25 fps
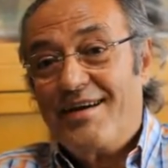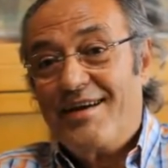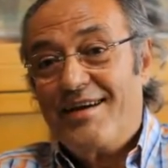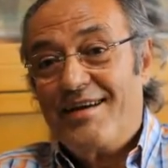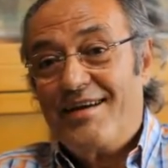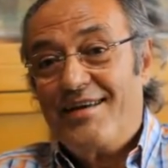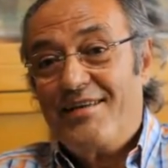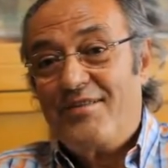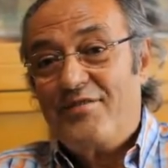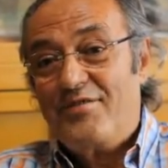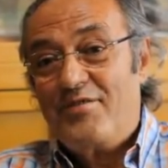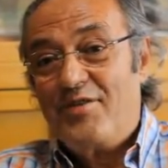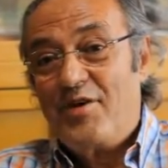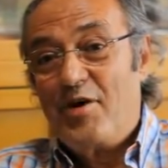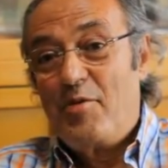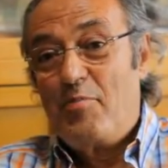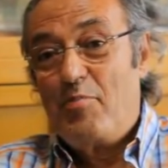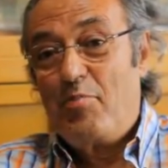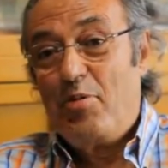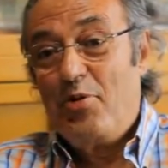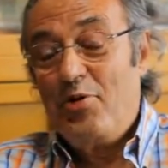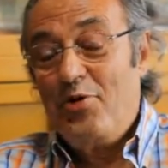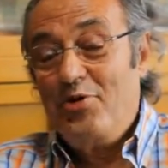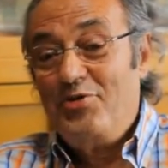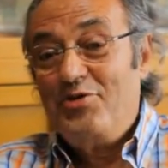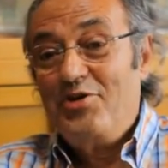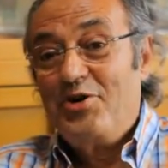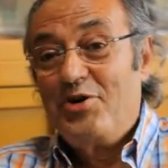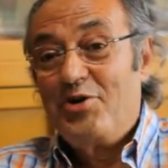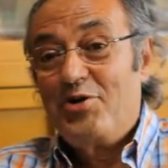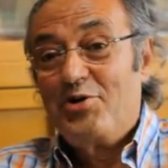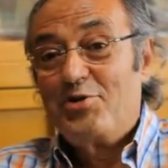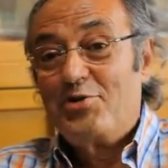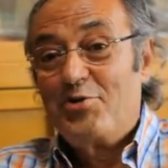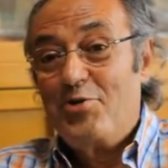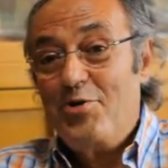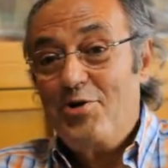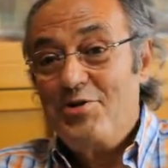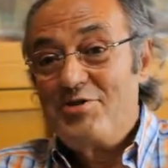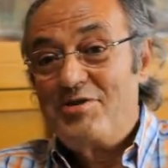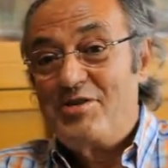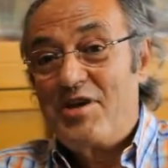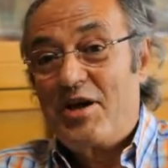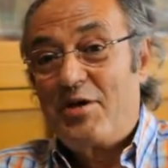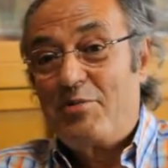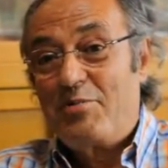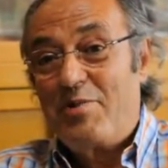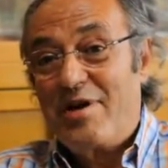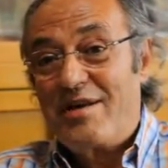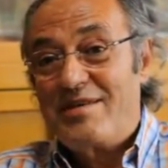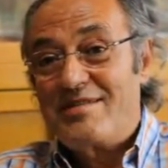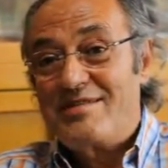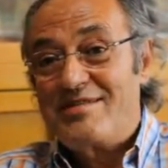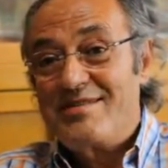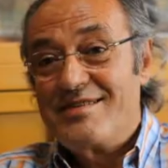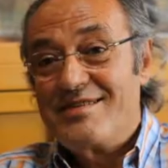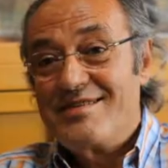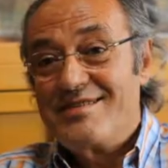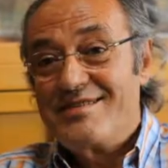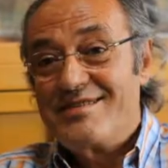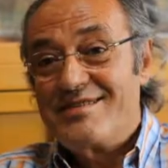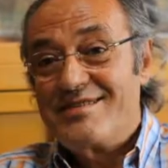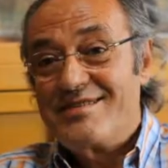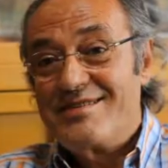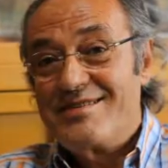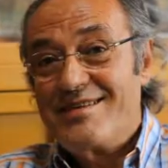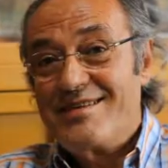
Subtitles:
Is there political consequences